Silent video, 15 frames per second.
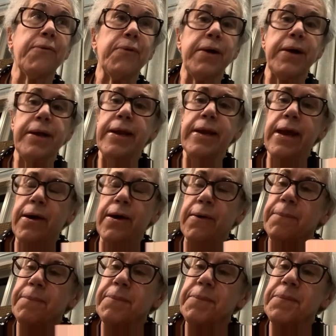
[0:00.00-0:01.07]
right
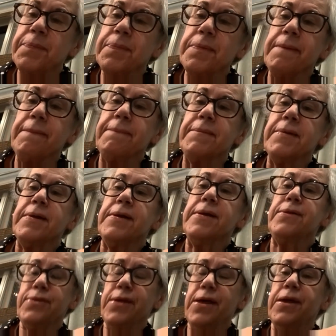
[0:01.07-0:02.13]
now.
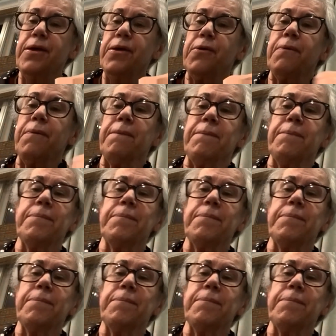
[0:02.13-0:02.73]
Thank you.